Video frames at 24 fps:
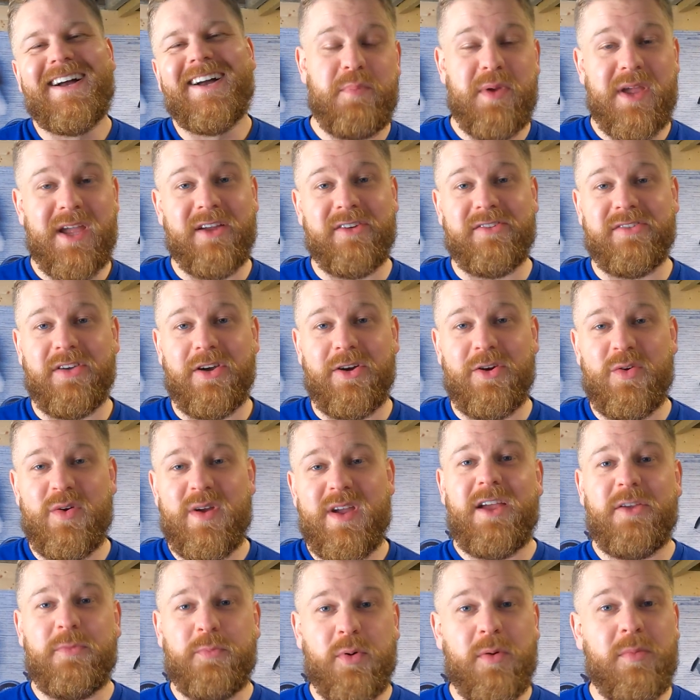Being so,
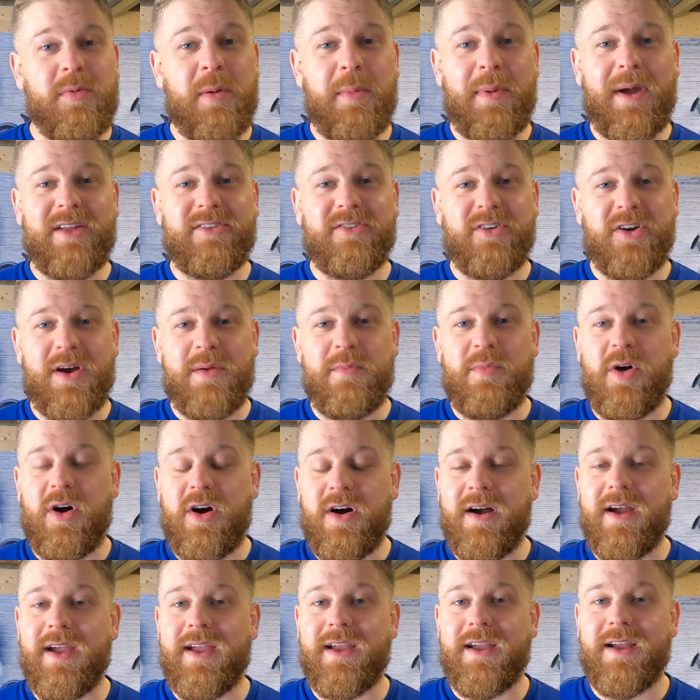it's probably about time that
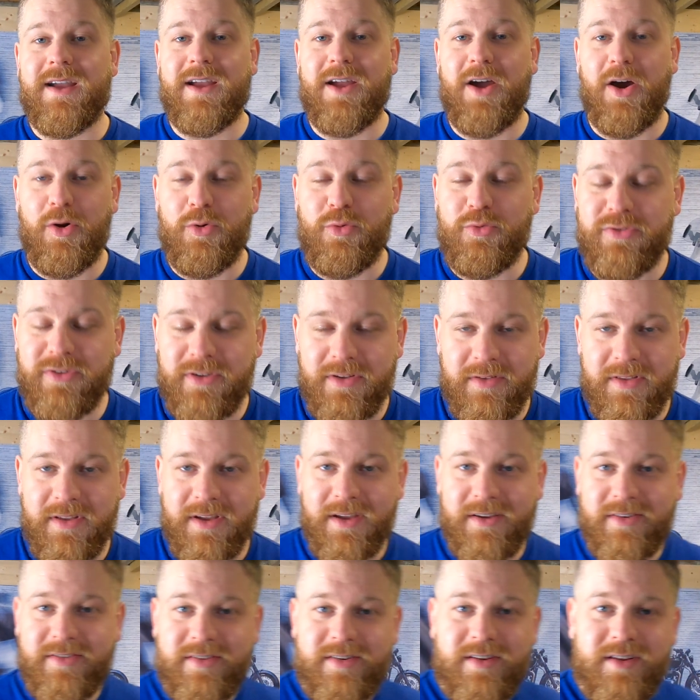I coat
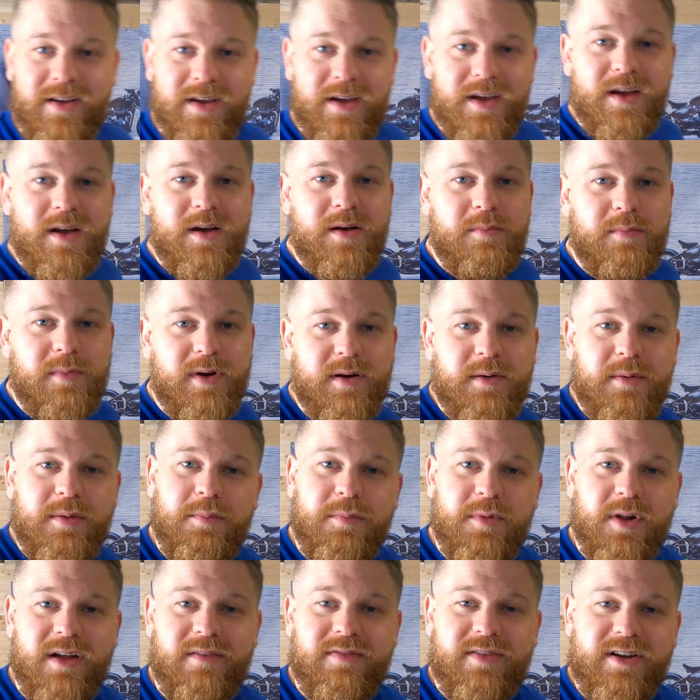this, my
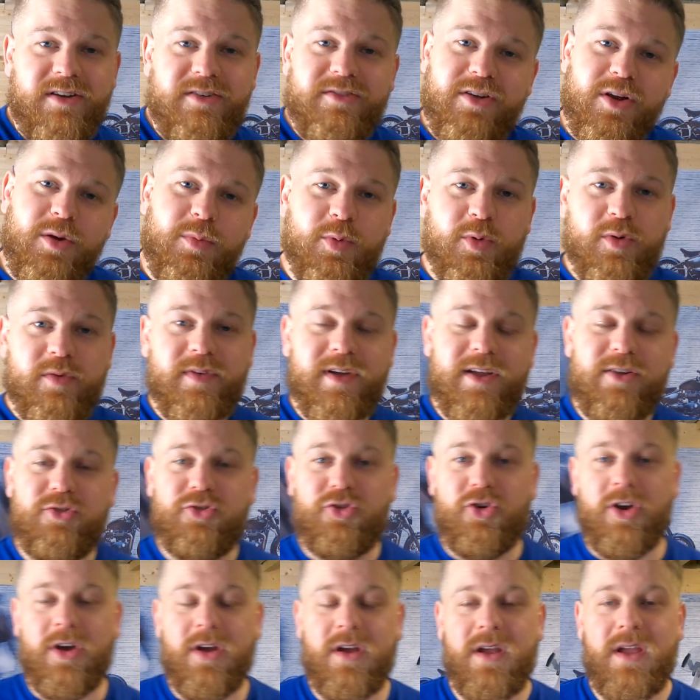lovely Super
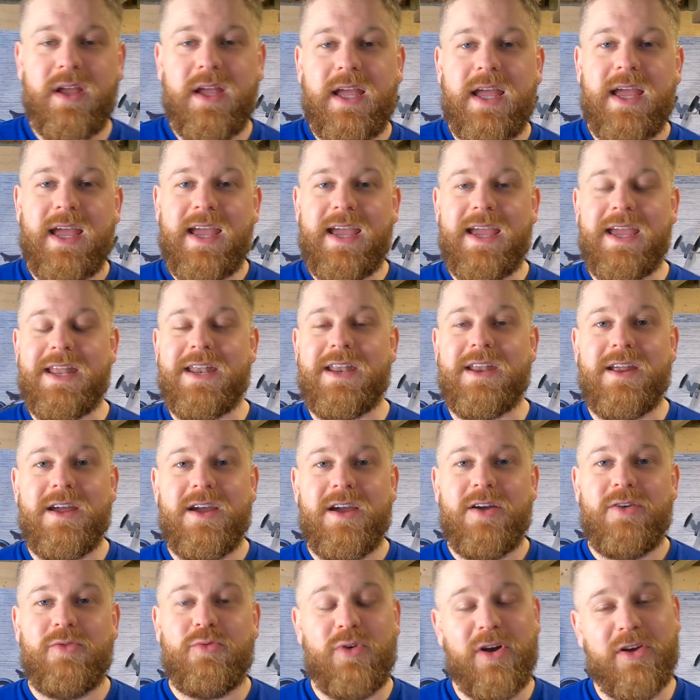Adventure, in
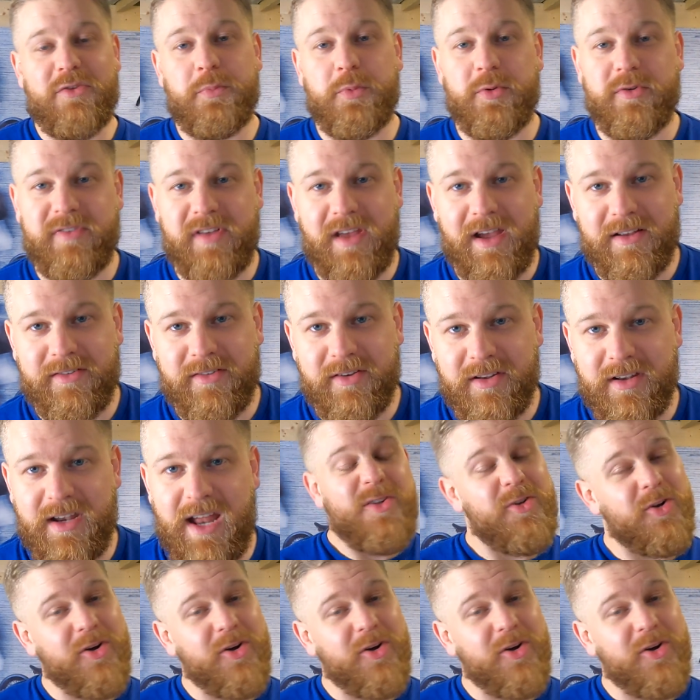rust protectant.